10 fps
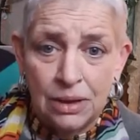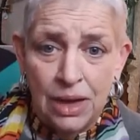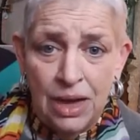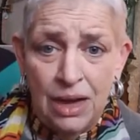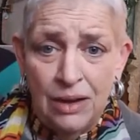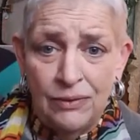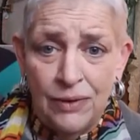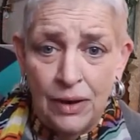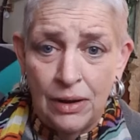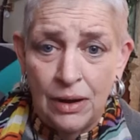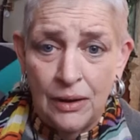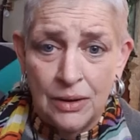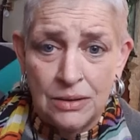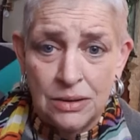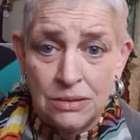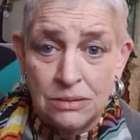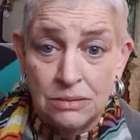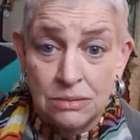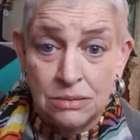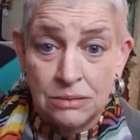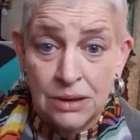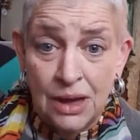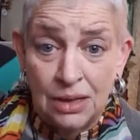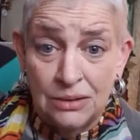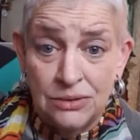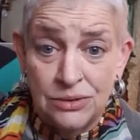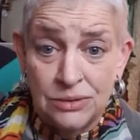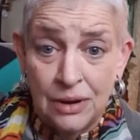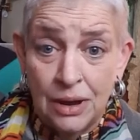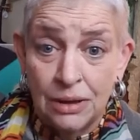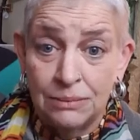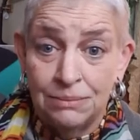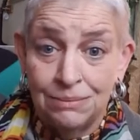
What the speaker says: half-hearted college try.